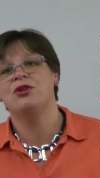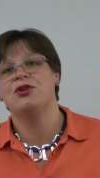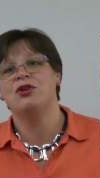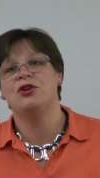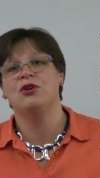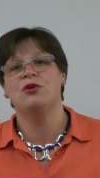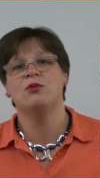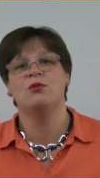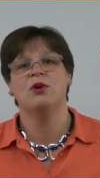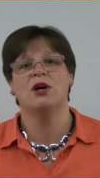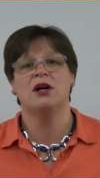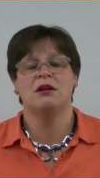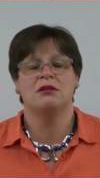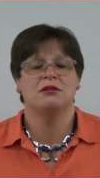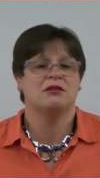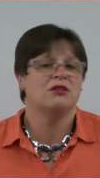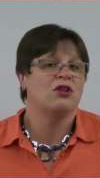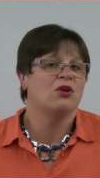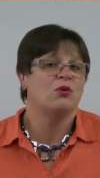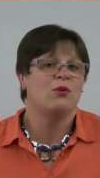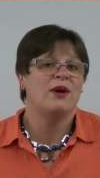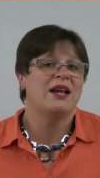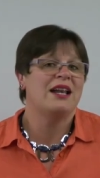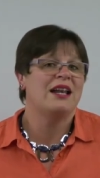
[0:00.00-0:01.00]
new world
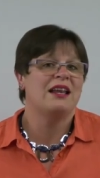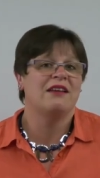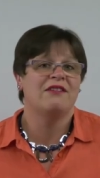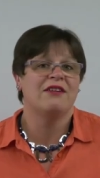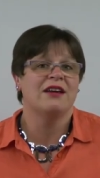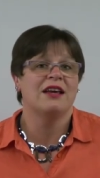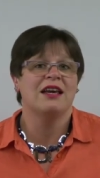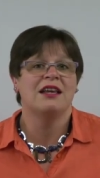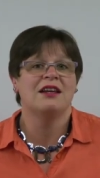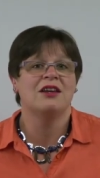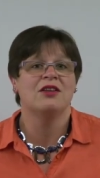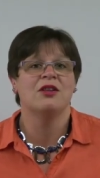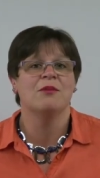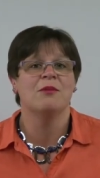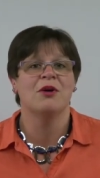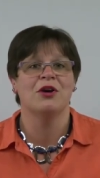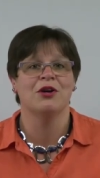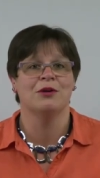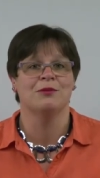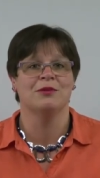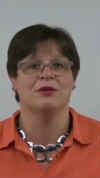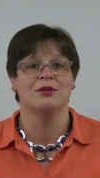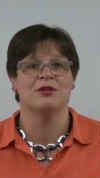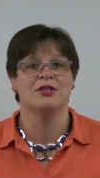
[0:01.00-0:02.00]
that we're living in at the
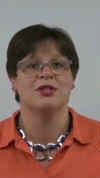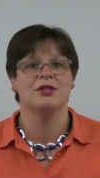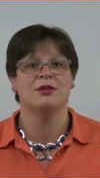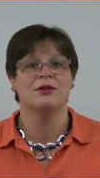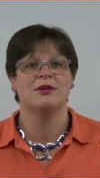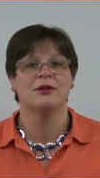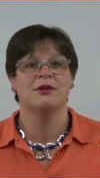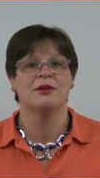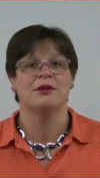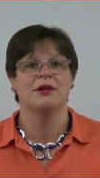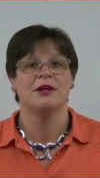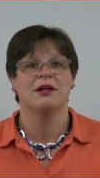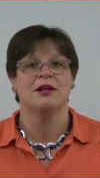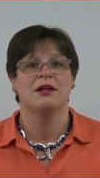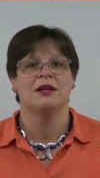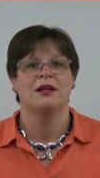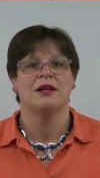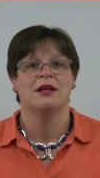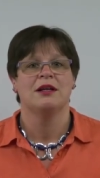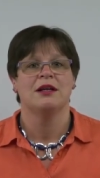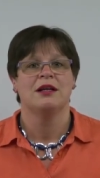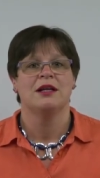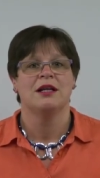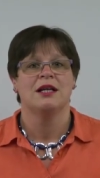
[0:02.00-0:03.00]
moment.
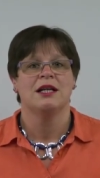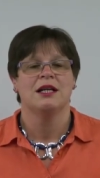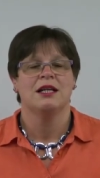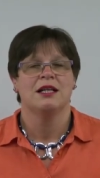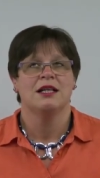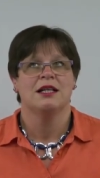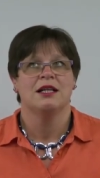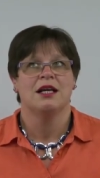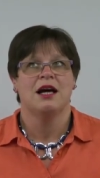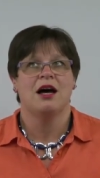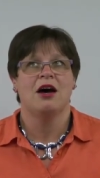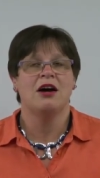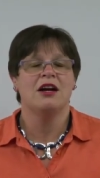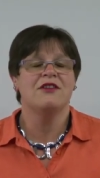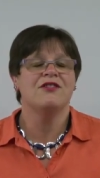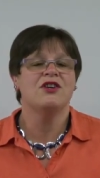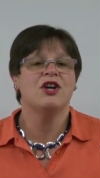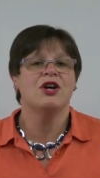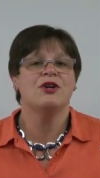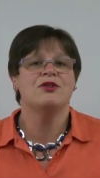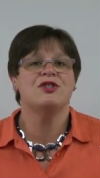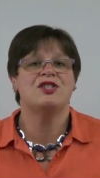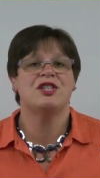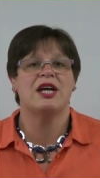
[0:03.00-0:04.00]
I've
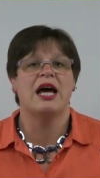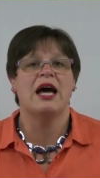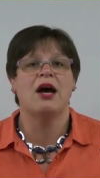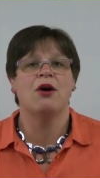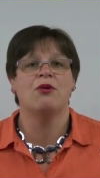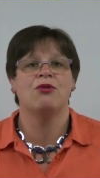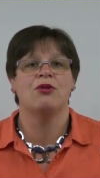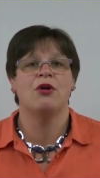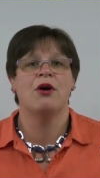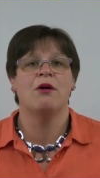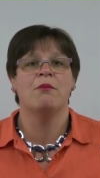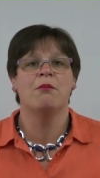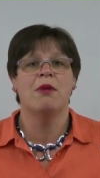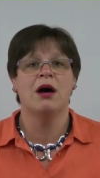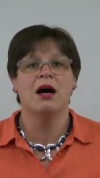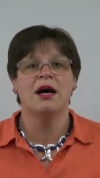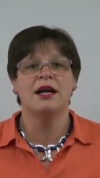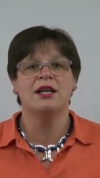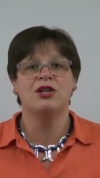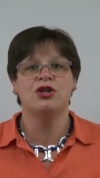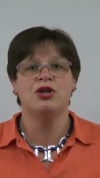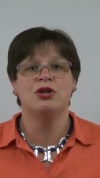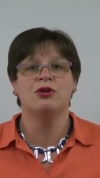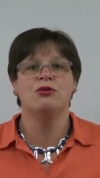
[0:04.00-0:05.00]
no doubt that
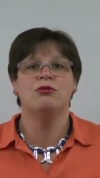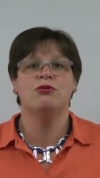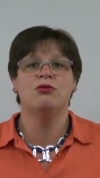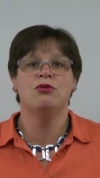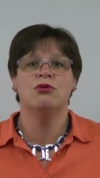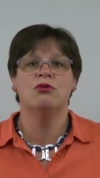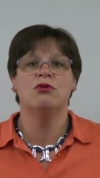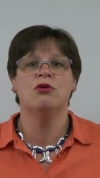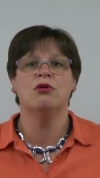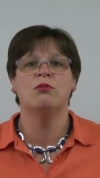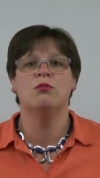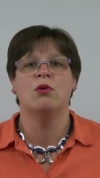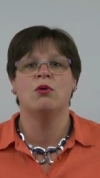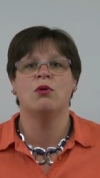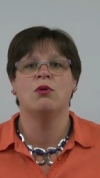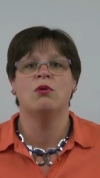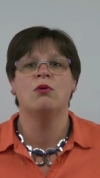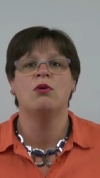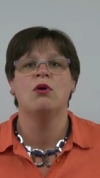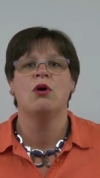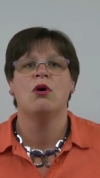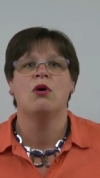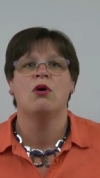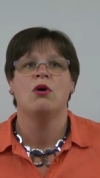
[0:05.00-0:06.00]
my new
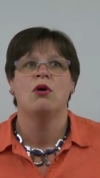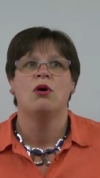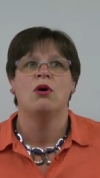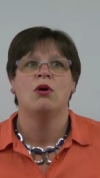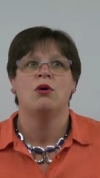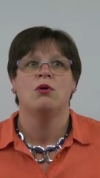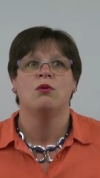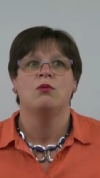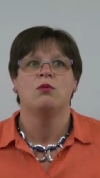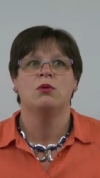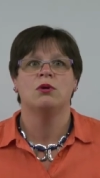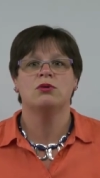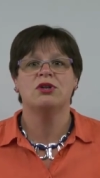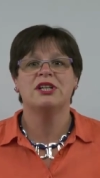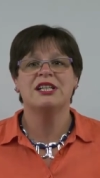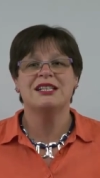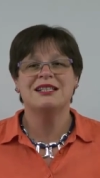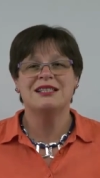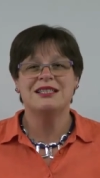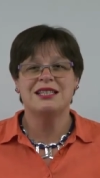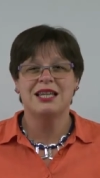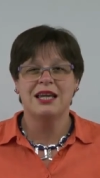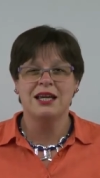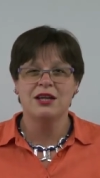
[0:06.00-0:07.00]
normal will
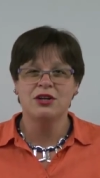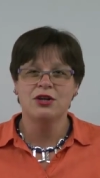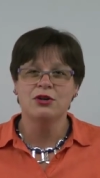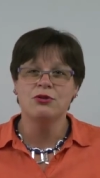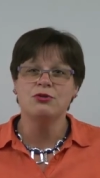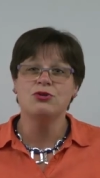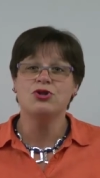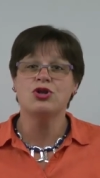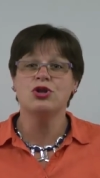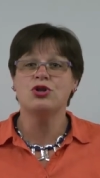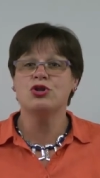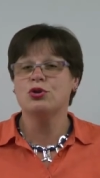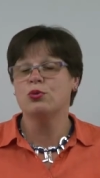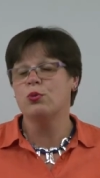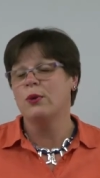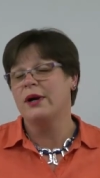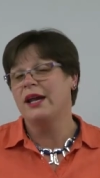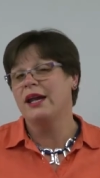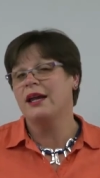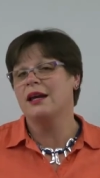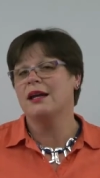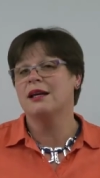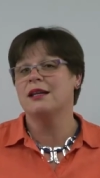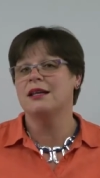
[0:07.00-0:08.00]
continue to
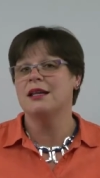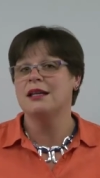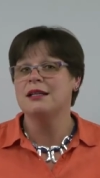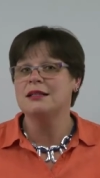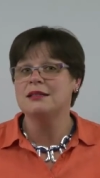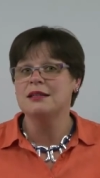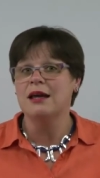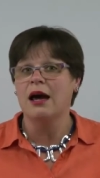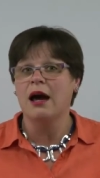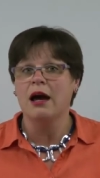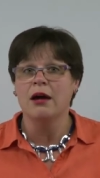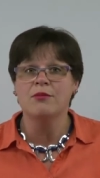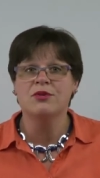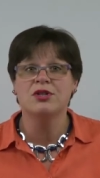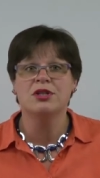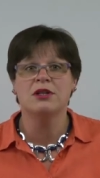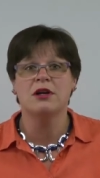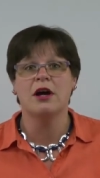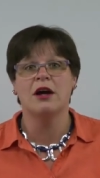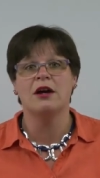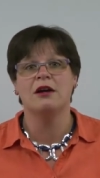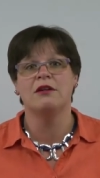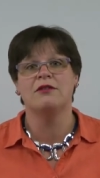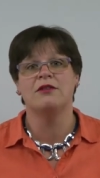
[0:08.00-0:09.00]
tweak and adapt
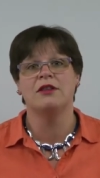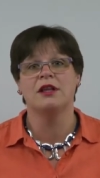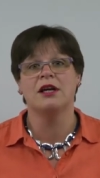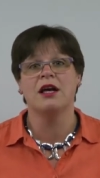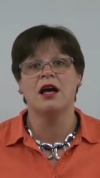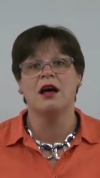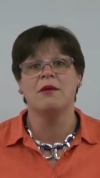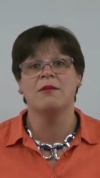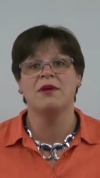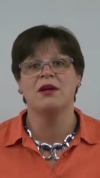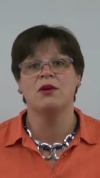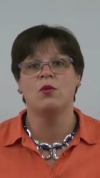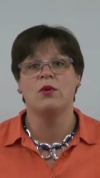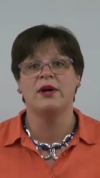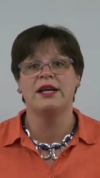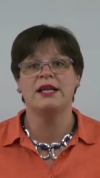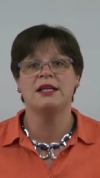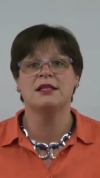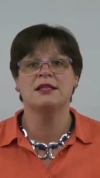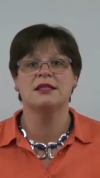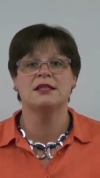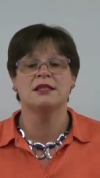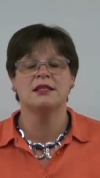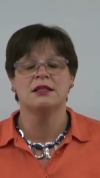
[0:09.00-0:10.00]
over the coming
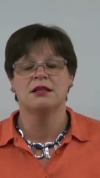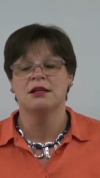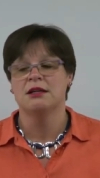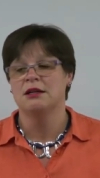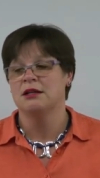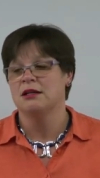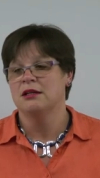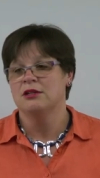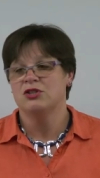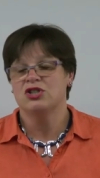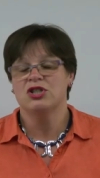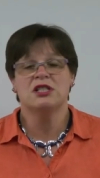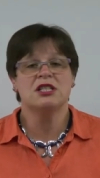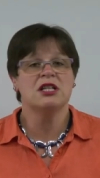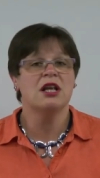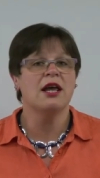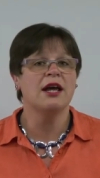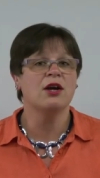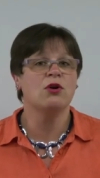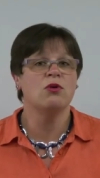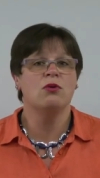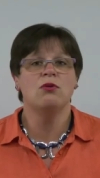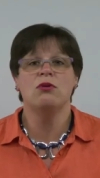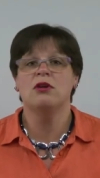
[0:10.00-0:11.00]
weeks, just
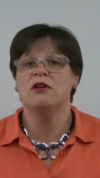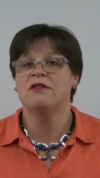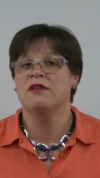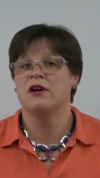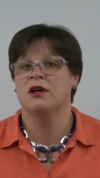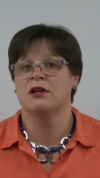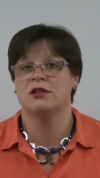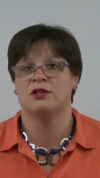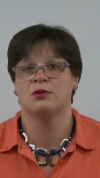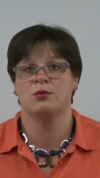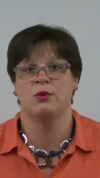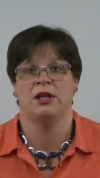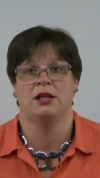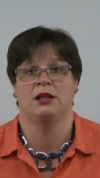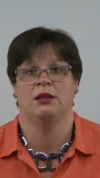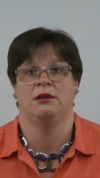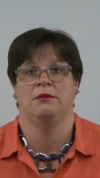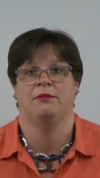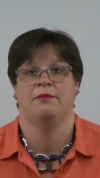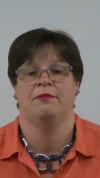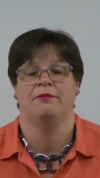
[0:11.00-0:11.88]
like all of ours will.